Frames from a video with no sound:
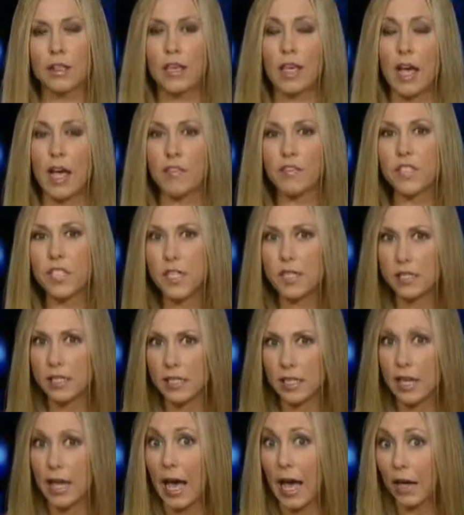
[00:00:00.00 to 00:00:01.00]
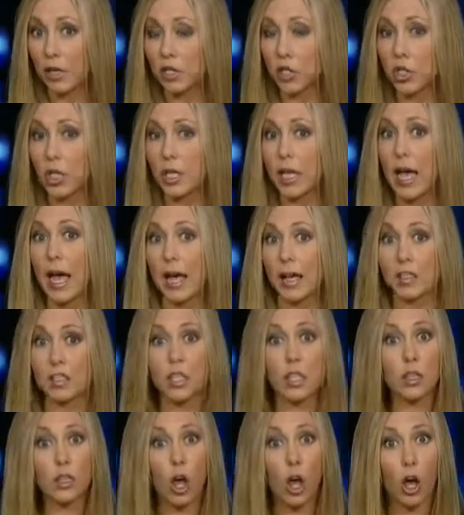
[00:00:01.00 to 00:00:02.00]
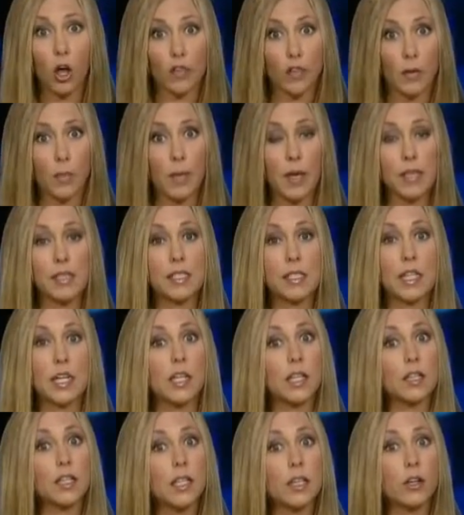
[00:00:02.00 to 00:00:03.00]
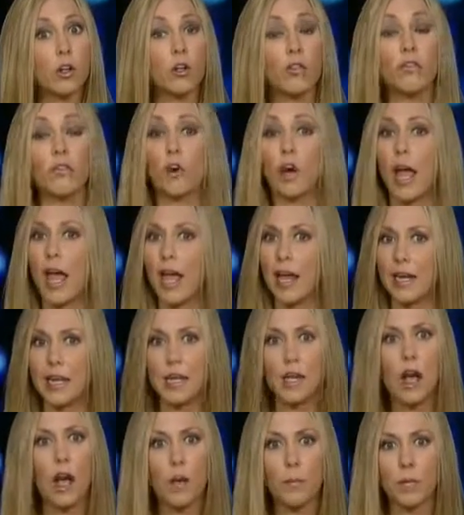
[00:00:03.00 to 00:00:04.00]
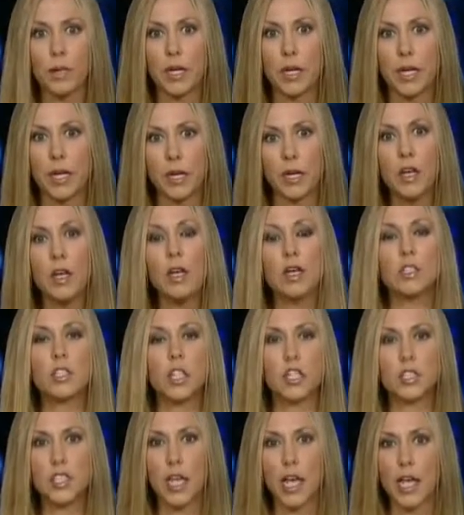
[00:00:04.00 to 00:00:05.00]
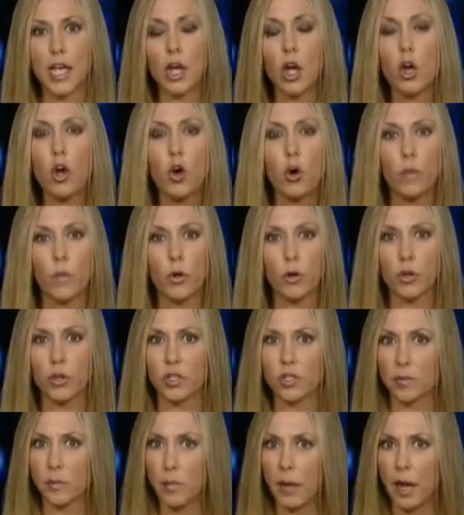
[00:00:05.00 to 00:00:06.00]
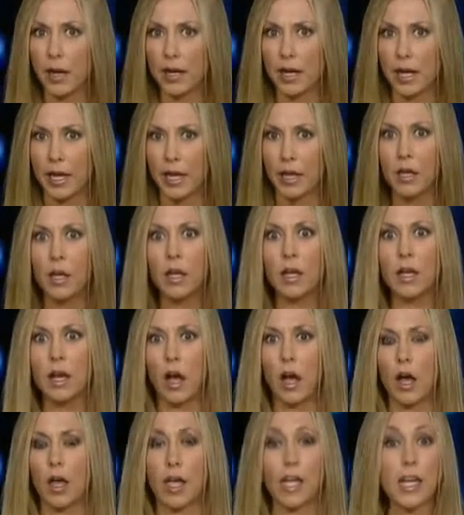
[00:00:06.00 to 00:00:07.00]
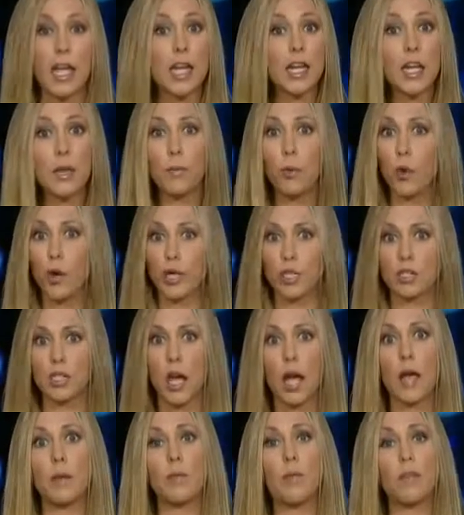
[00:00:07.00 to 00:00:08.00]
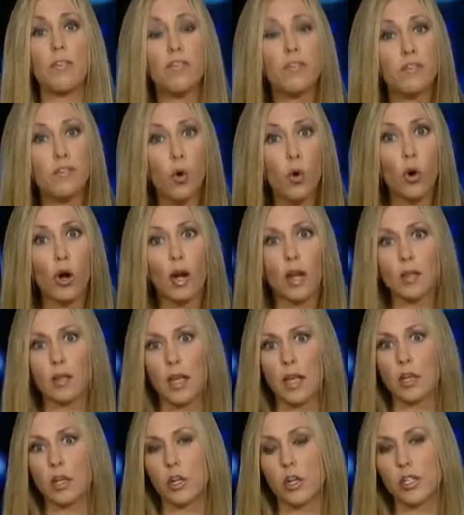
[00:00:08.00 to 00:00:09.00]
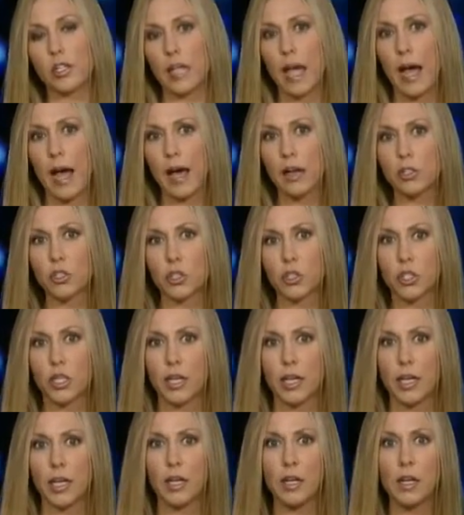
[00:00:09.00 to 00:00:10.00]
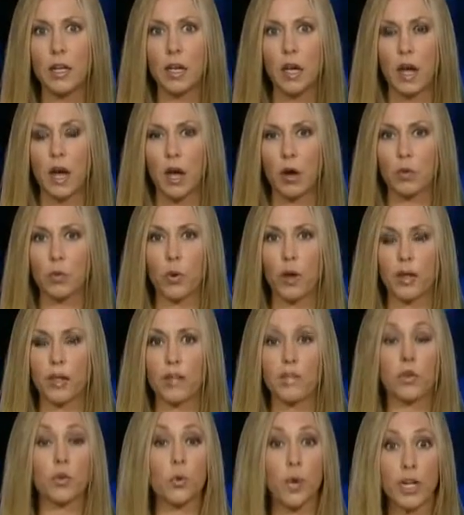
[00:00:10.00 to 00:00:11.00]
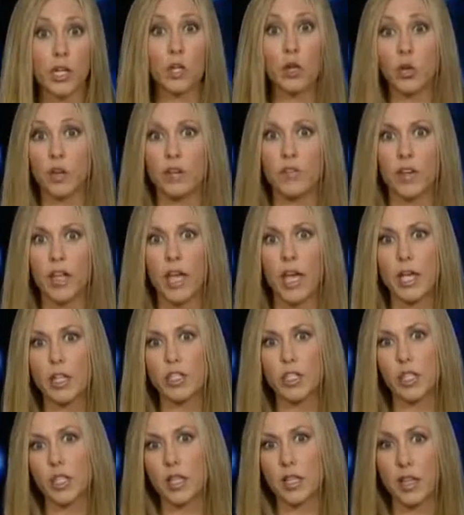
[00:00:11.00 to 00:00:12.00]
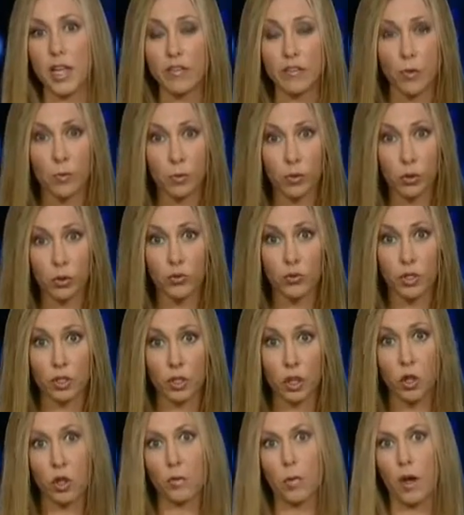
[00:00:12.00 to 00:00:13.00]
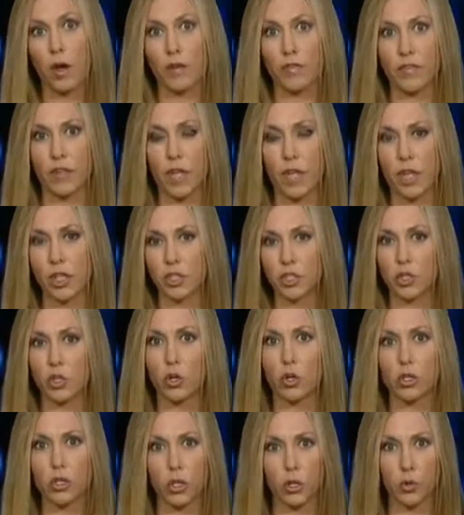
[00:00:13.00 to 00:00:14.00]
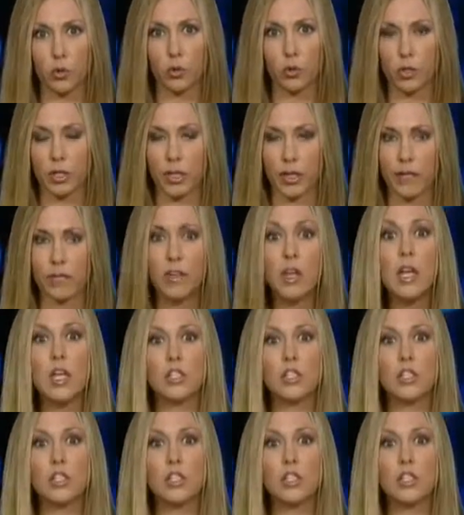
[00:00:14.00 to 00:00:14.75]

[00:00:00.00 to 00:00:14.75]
The FTC actually has a law that makes it illegal for any company to take a homeowner's money uh, at any point in time before a lender is actually uh, given written notification that they've approved a loan modification or loan relief.